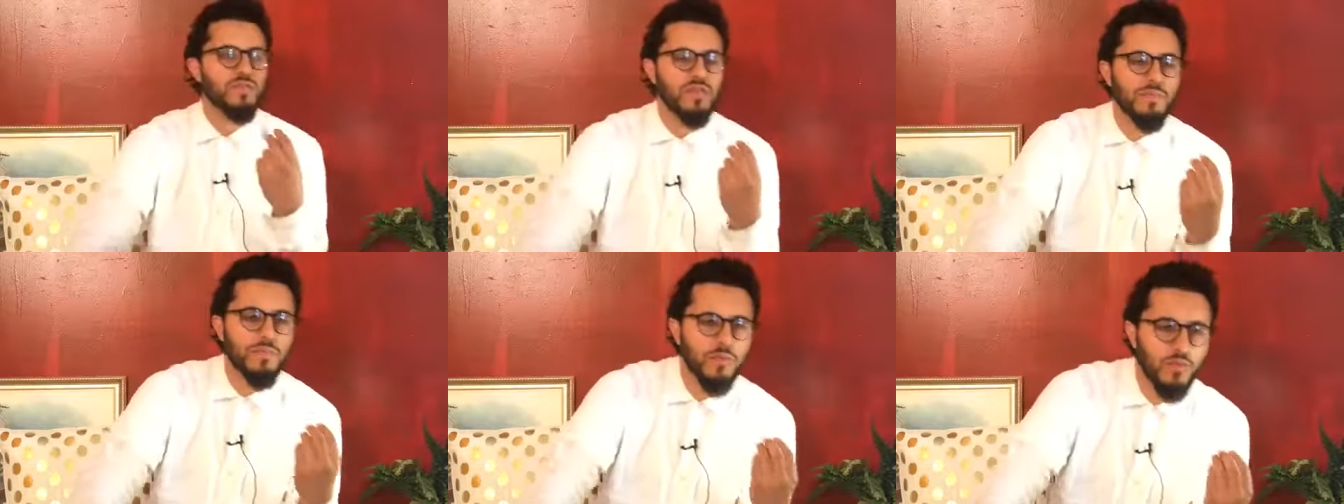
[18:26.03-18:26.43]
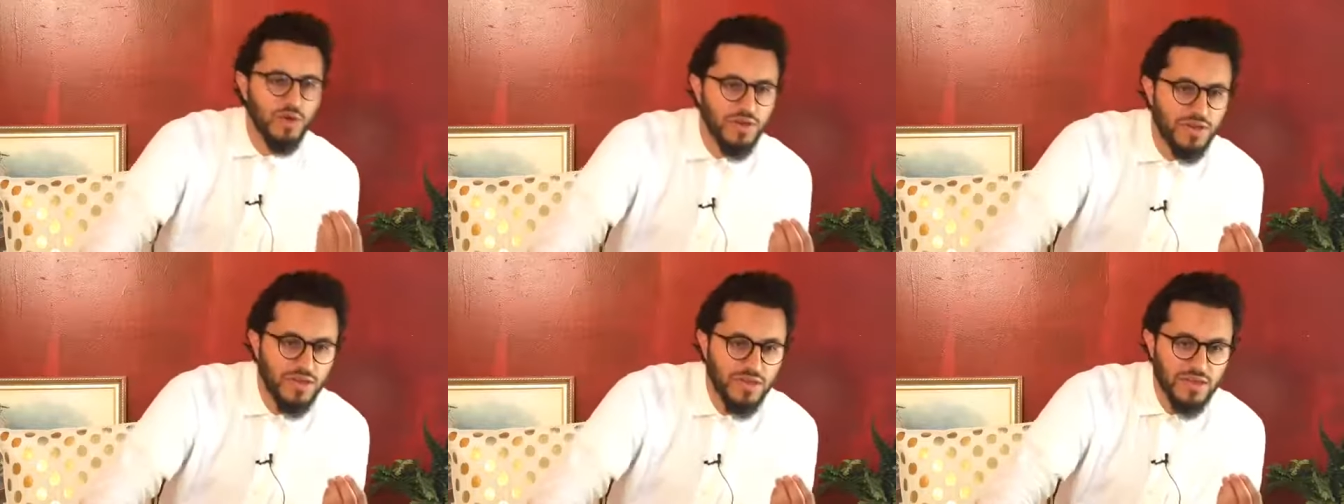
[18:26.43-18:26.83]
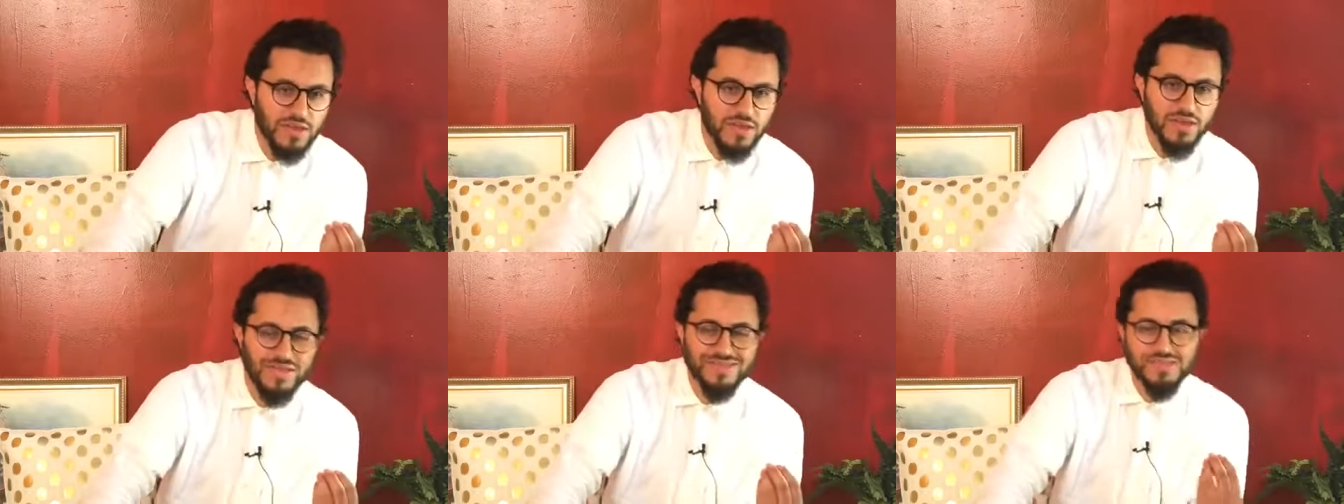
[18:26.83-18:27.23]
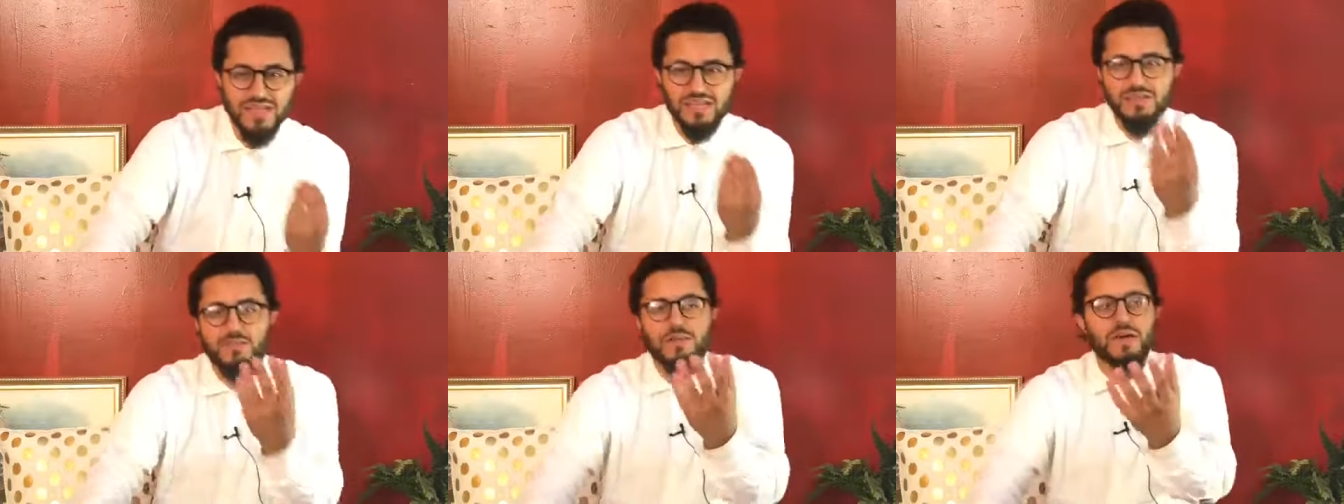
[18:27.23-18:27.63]
Number one, it's
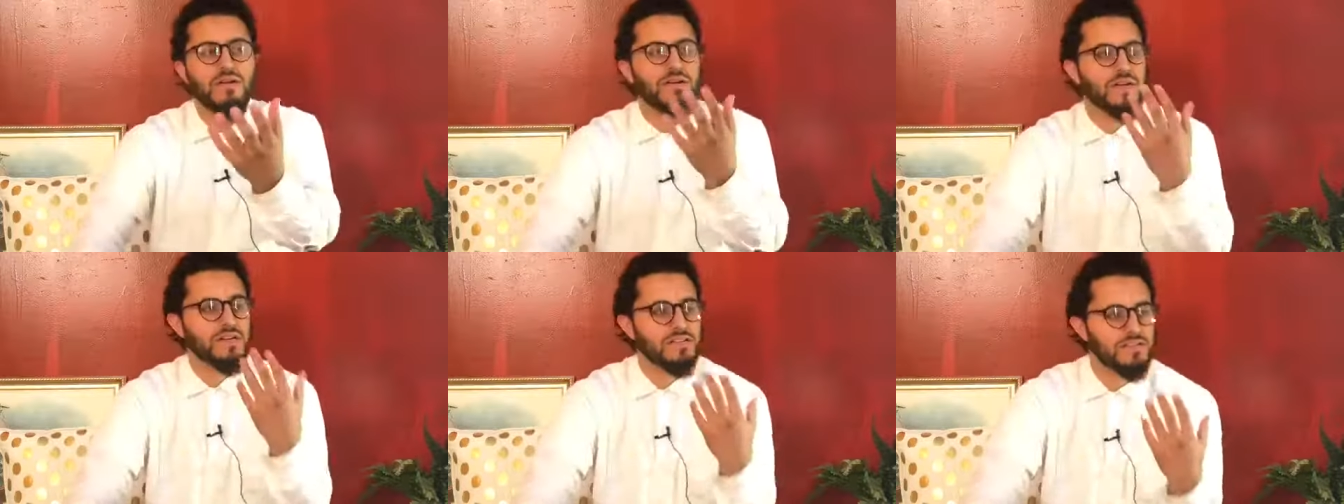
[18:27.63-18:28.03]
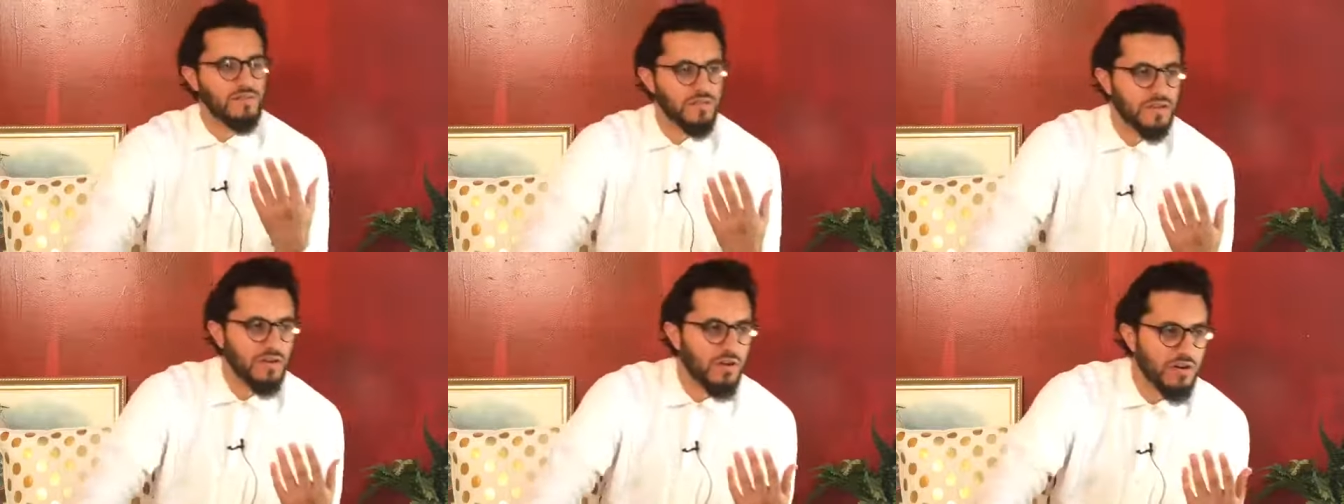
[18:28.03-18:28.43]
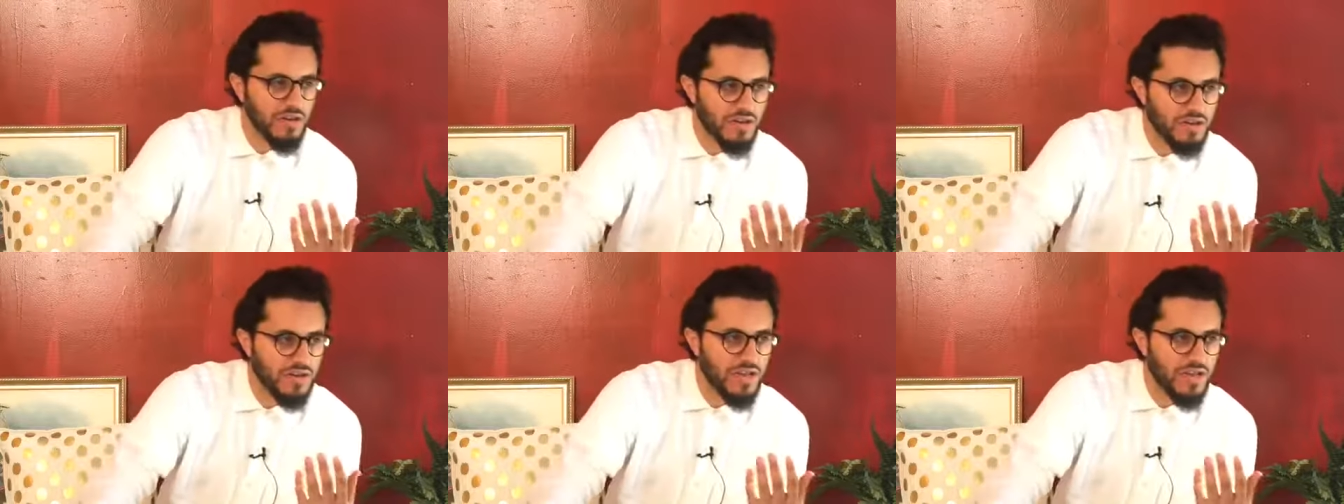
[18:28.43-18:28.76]
not the paradise of the garden.